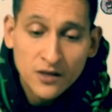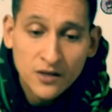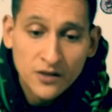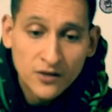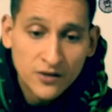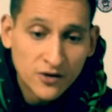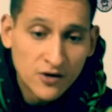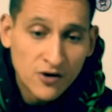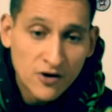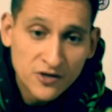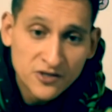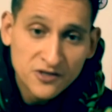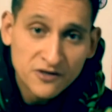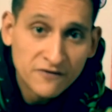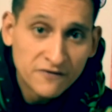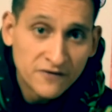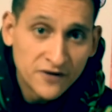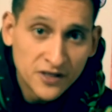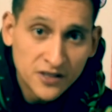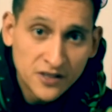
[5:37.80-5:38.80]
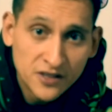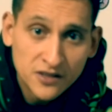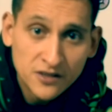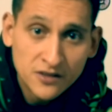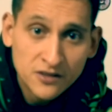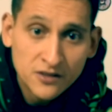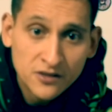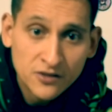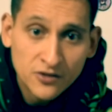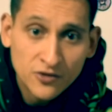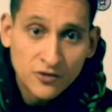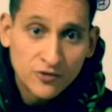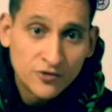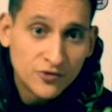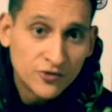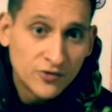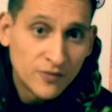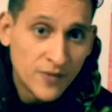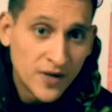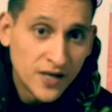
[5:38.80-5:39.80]
the cars are finicky. You don't do
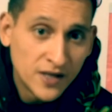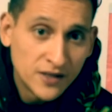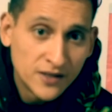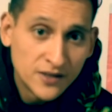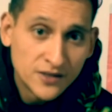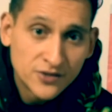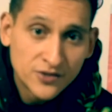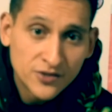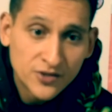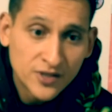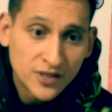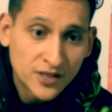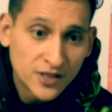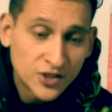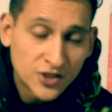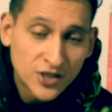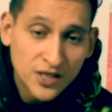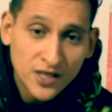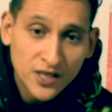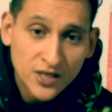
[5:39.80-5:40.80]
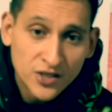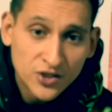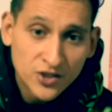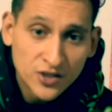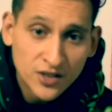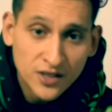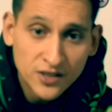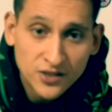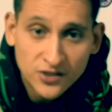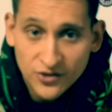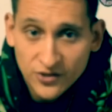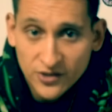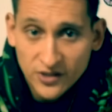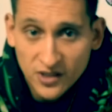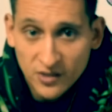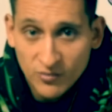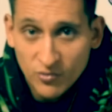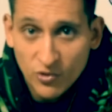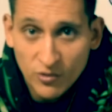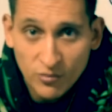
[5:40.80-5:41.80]
the maintenance, you're going to get check engine lights, you're going to
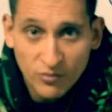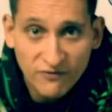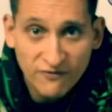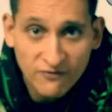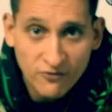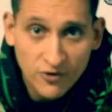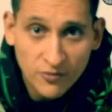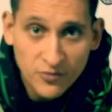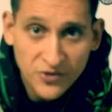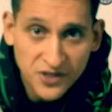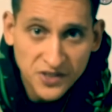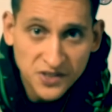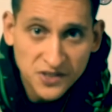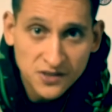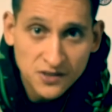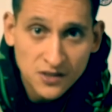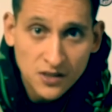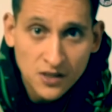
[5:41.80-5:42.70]
get poor performance.